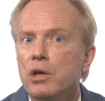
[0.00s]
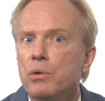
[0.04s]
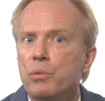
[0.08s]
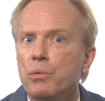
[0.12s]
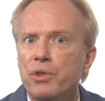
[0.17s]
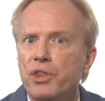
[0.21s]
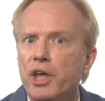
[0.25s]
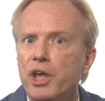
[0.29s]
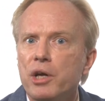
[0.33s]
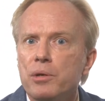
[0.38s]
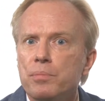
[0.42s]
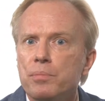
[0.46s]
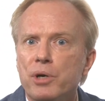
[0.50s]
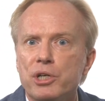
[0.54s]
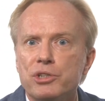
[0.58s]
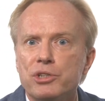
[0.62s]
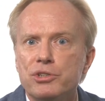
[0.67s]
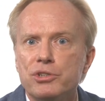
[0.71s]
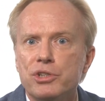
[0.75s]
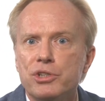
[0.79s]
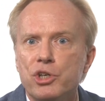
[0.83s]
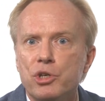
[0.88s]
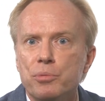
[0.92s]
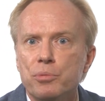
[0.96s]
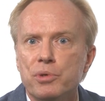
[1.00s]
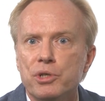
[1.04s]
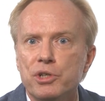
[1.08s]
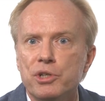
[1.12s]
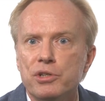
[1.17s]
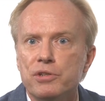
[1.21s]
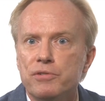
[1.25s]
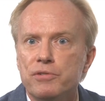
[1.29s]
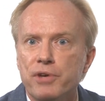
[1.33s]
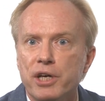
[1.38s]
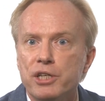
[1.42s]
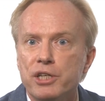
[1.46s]
without much human
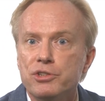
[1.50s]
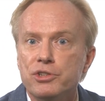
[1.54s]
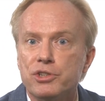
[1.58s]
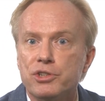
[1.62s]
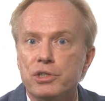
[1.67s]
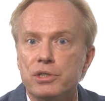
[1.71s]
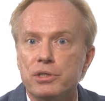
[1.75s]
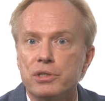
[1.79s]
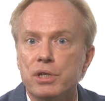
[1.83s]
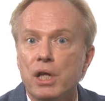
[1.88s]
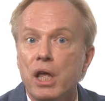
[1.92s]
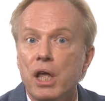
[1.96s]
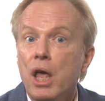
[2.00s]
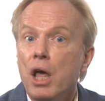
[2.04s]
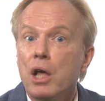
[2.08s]
intervention,